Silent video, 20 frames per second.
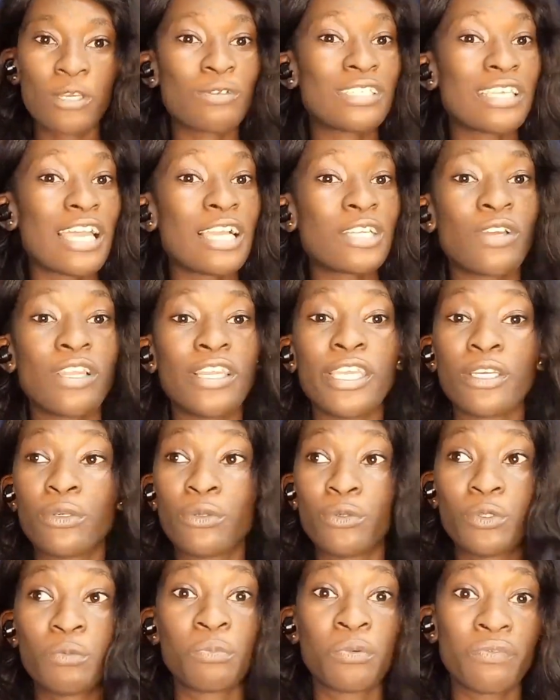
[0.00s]
it was actually a
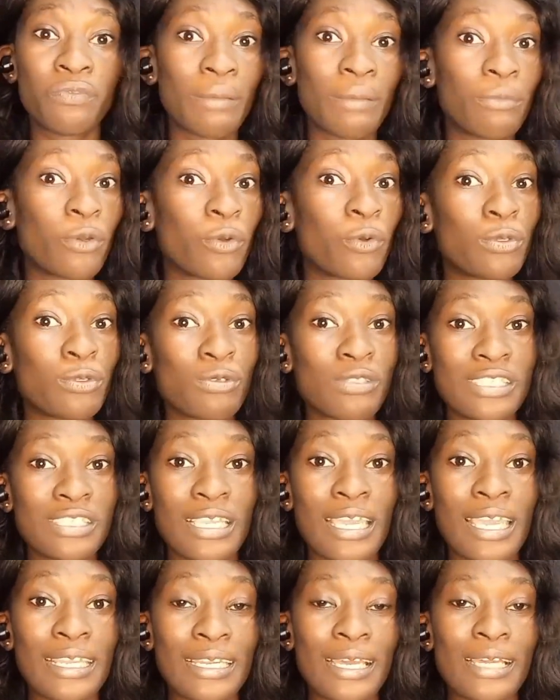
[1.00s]
good movie. I'm not going to
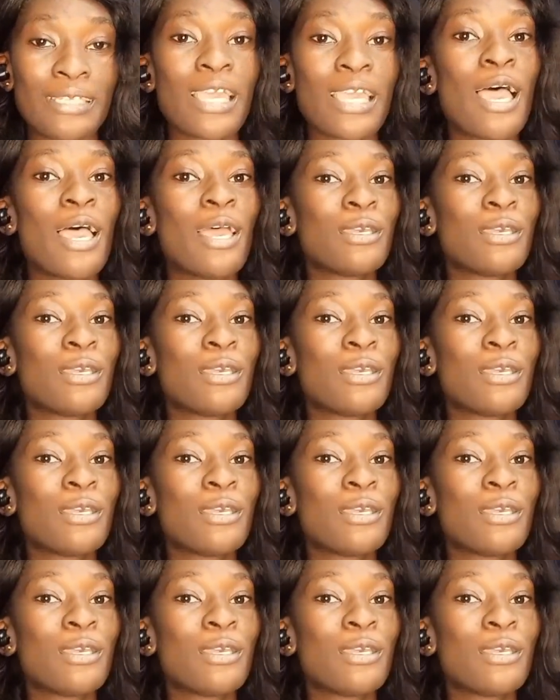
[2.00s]
deny that.